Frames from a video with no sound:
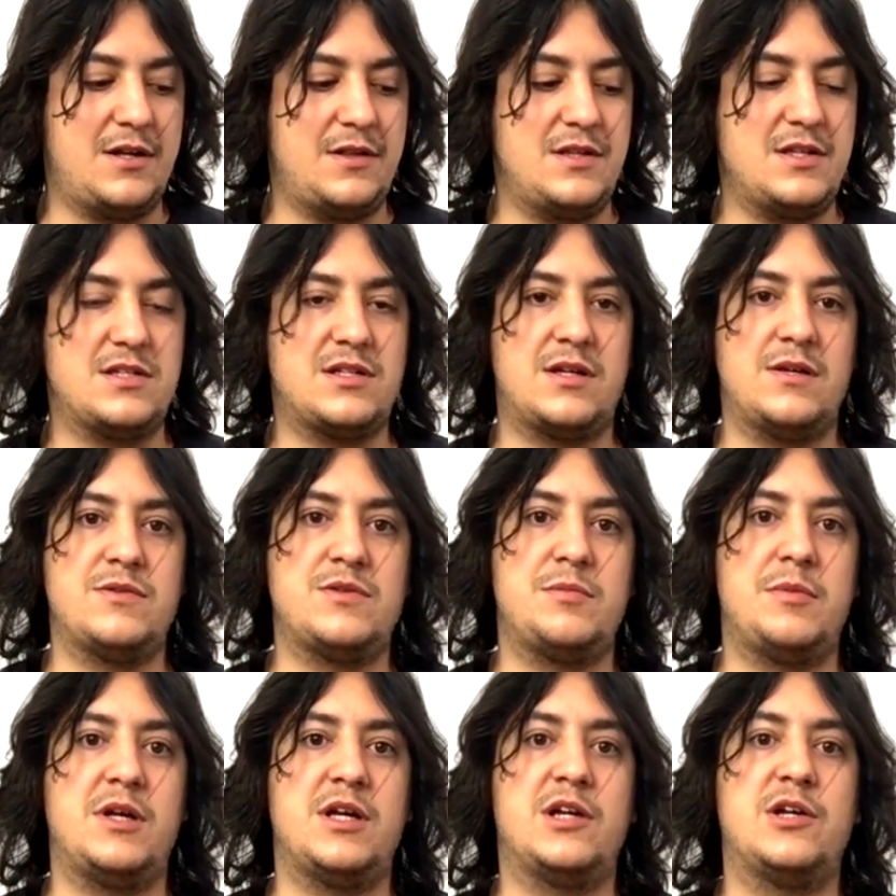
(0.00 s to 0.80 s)
This
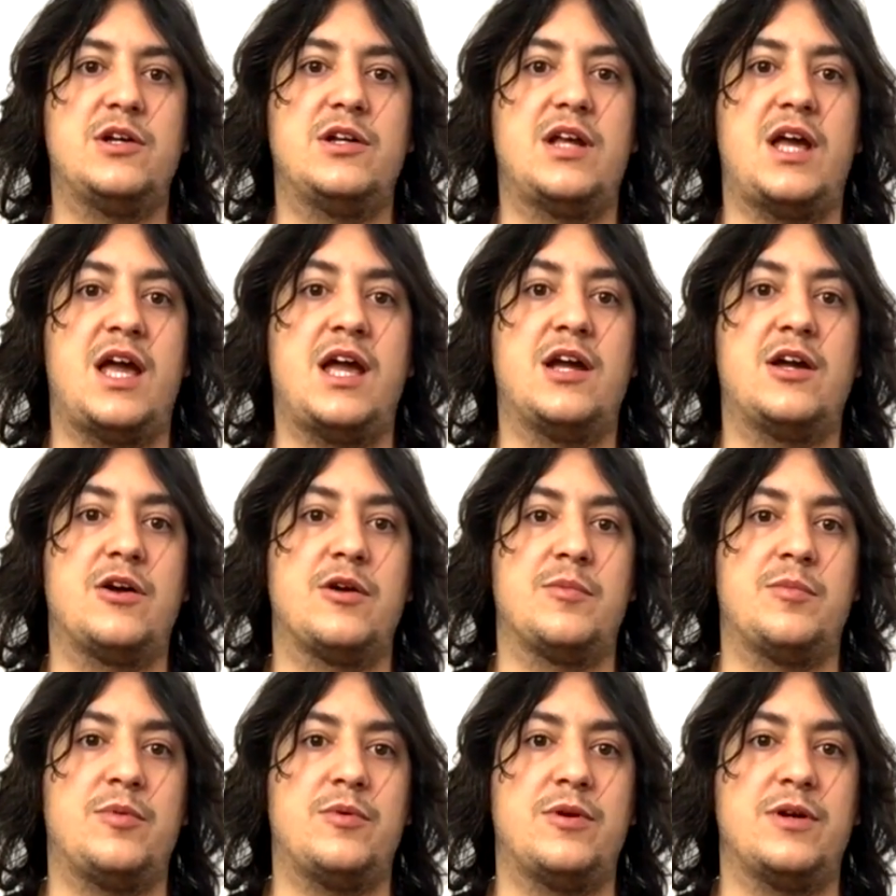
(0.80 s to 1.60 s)
gives me a good
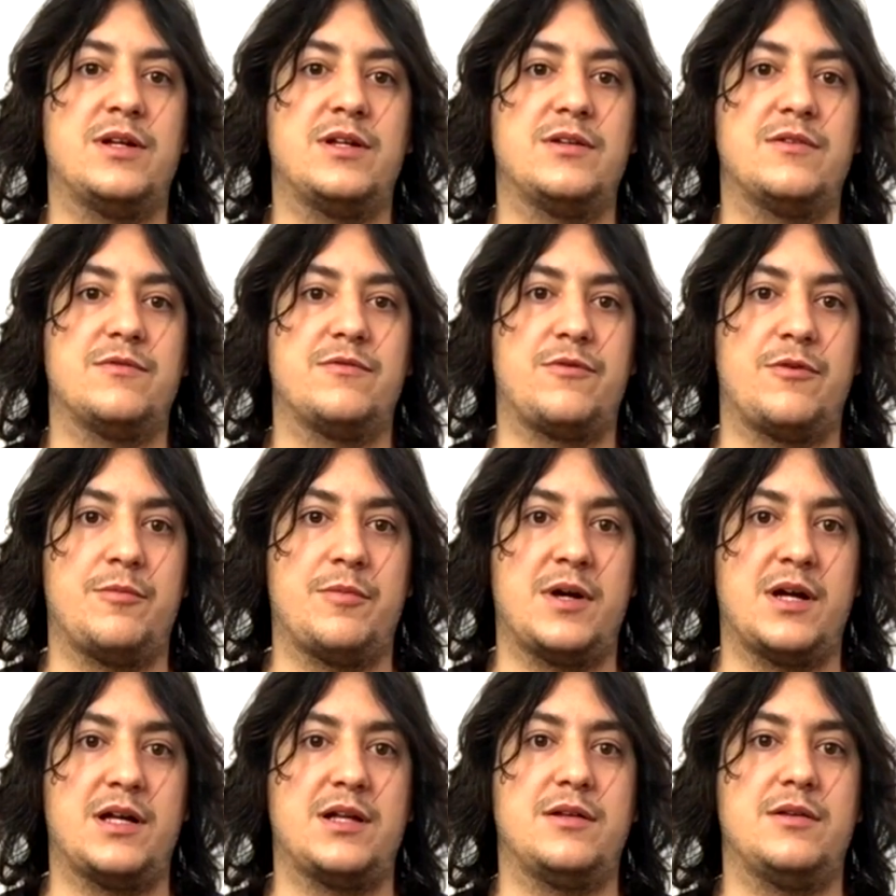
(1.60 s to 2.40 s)
anchor point for
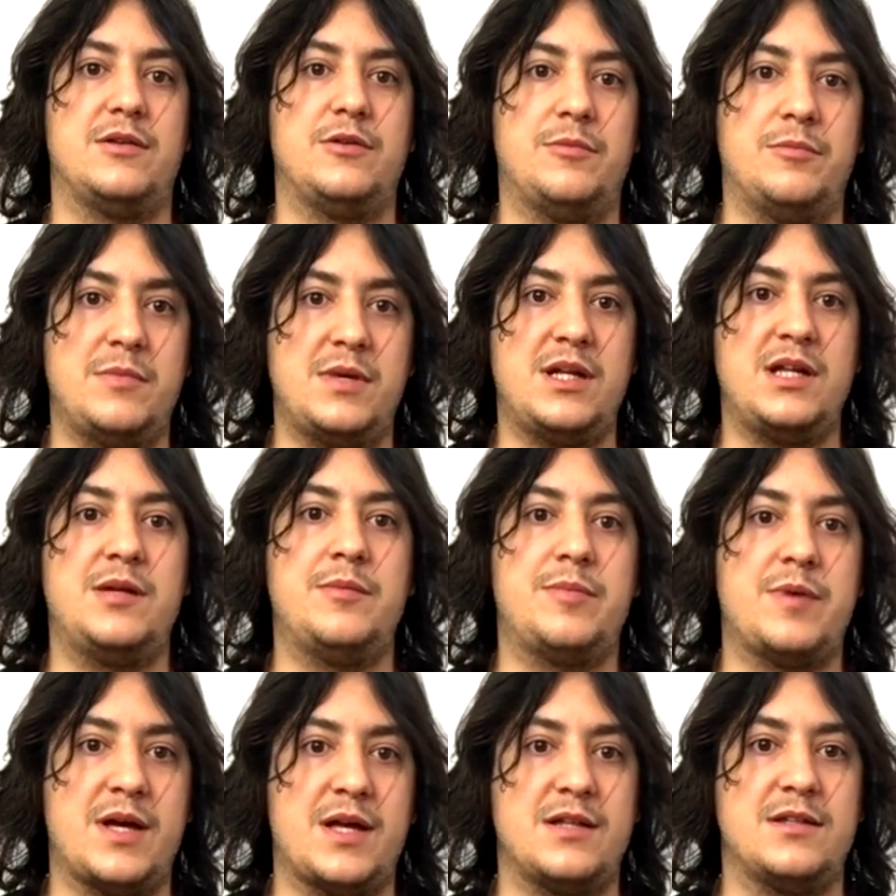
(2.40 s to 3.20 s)
my little mini
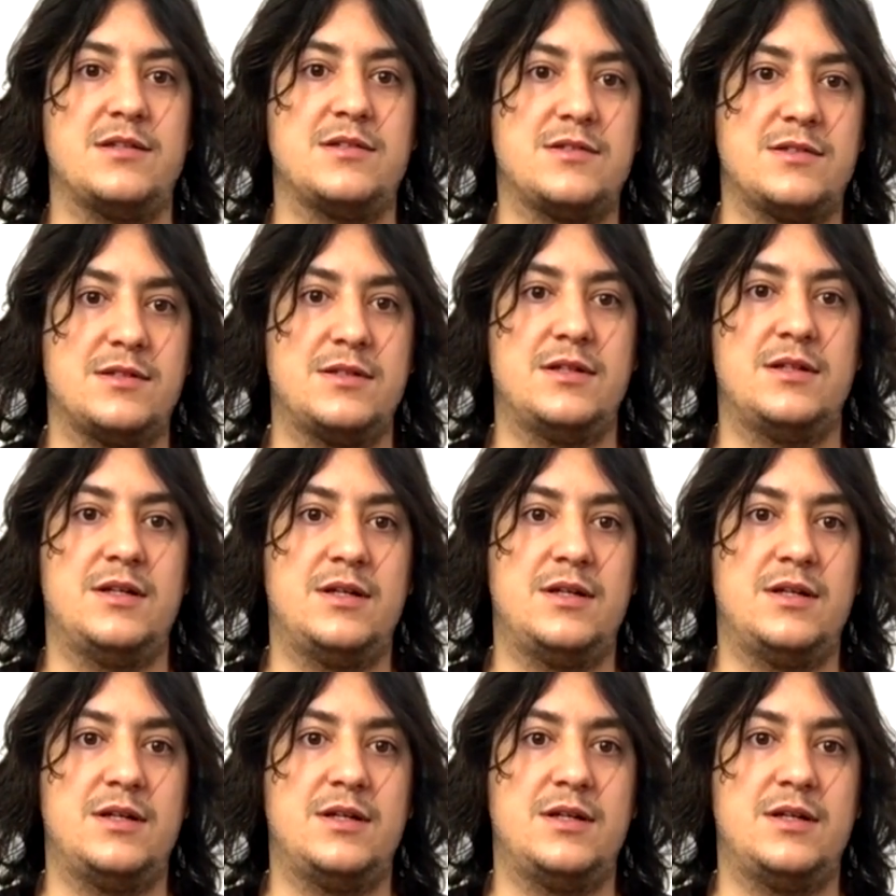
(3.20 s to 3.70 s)
bends.